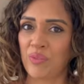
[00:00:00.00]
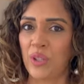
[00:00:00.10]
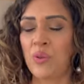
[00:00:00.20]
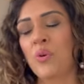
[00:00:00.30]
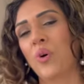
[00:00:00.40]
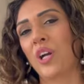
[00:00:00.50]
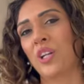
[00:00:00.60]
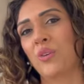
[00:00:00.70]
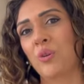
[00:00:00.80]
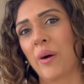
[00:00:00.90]
of you who are
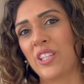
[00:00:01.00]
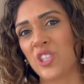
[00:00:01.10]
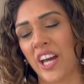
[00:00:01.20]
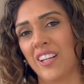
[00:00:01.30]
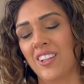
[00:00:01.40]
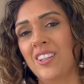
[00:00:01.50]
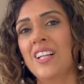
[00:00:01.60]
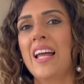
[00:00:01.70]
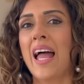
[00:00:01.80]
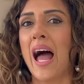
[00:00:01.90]
new to my channel,
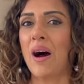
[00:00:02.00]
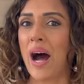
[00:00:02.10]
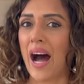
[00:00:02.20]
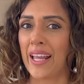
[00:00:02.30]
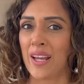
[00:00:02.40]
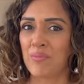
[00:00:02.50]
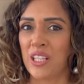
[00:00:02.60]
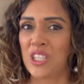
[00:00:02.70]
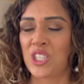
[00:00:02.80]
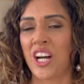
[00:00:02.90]
I am
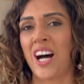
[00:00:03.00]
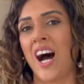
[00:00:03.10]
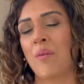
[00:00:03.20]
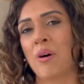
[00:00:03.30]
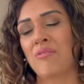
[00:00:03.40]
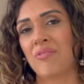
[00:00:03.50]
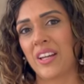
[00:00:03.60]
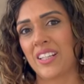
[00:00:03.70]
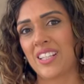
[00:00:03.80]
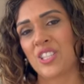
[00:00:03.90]
Nisha. I'm a
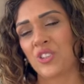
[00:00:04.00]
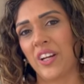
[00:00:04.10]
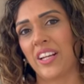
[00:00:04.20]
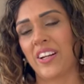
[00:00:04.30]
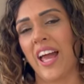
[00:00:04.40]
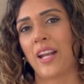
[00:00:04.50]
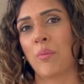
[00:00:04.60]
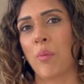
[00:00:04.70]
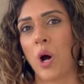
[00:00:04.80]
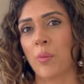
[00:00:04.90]
fitness trainer and a
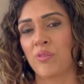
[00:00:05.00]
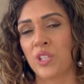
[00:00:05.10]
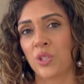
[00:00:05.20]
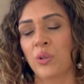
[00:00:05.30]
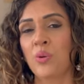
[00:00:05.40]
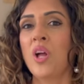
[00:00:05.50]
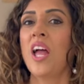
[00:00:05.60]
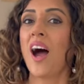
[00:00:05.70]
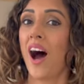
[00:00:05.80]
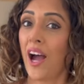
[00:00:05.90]
mom of two.
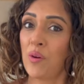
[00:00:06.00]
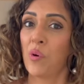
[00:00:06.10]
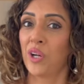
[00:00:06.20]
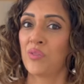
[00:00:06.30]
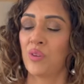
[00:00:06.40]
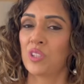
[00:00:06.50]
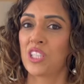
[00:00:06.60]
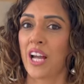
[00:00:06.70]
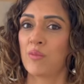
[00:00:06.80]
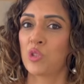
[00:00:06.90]
I work
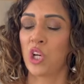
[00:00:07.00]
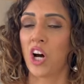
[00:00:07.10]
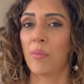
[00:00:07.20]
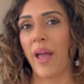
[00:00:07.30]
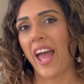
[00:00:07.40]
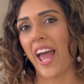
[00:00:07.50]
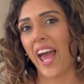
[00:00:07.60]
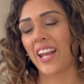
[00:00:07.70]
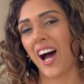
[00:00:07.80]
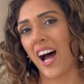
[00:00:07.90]
full-time job
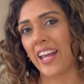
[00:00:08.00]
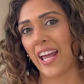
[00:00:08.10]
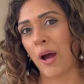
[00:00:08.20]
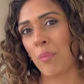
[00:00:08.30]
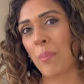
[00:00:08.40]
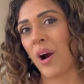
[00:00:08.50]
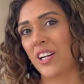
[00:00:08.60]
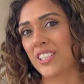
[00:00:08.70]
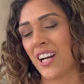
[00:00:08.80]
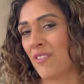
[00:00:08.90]
and I am a
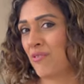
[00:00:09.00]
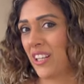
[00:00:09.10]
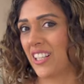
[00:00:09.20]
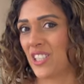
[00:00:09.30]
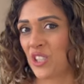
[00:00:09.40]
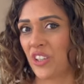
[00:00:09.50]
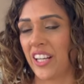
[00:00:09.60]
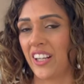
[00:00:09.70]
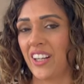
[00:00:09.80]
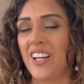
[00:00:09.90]
part-time fitness
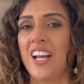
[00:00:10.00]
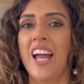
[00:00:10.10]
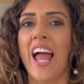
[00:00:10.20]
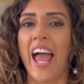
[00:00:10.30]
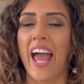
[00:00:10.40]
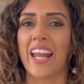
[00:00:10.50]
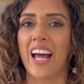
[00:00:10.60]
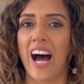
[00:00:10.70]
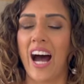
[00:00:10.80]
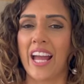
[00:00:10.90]
trainer and
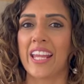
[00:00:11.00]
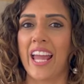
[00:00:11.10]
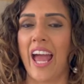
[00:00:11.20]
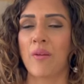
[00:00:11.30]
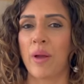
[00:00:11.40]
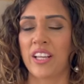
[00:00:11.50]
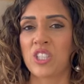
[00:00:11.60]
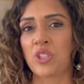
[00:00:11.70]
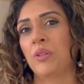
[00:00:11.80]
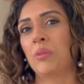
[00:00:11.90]
I am
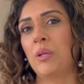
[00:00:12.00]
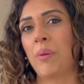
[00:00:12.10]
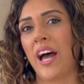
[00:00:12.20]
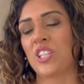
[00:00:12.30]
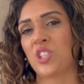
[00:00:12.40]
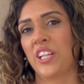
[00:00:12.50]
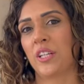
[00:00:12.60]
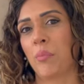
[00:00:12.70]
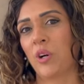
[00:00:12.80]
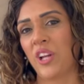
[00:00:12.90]
extremely passionate
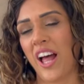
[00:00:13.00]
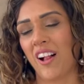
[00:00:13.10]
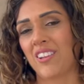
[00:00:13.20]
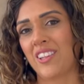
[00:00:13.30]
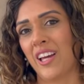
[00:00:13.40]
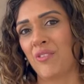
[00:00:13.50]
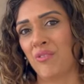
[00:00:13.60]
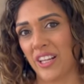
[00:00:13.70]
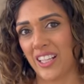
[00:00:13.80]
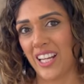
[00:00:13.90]
about health and
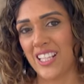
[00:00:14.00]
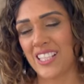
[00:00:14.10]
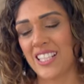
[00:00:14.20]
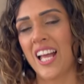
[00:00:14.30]
fitness.